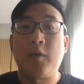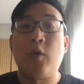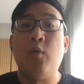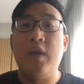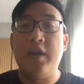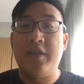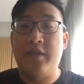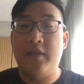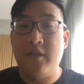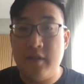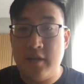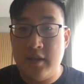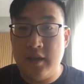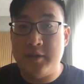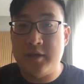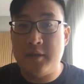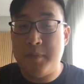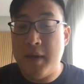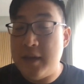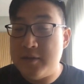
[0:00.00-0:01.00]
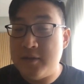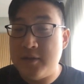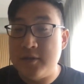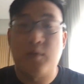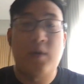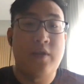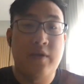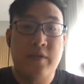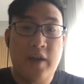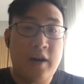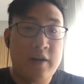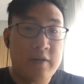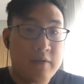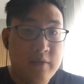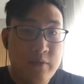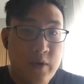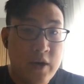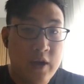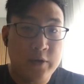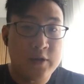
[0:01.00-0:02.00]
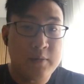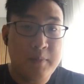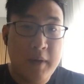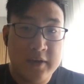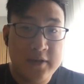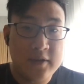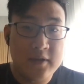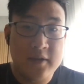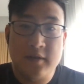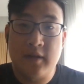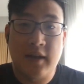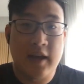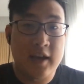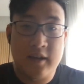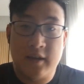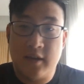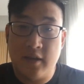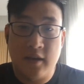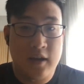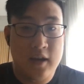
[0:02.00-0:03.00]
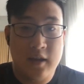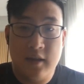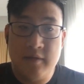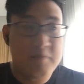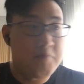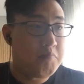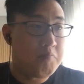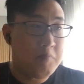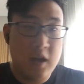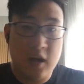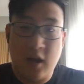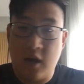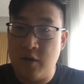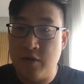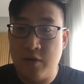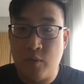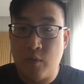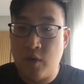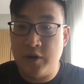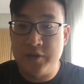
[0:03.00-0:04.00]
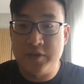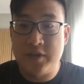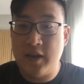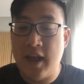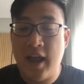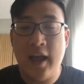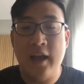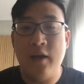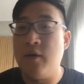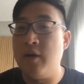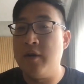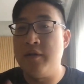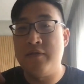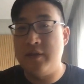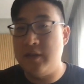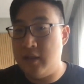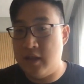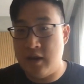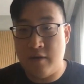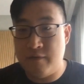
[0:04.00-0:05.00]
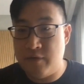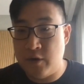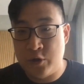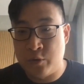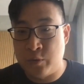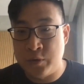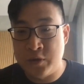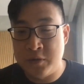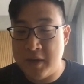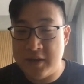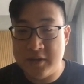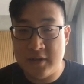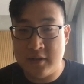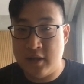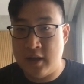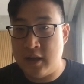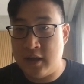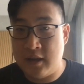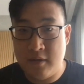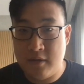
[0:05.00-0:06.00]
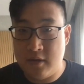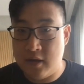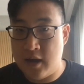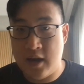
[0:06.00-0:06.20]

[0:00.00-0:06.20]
with these spaces, whether they're real spaces like in the world today, or if they're virtual spaces like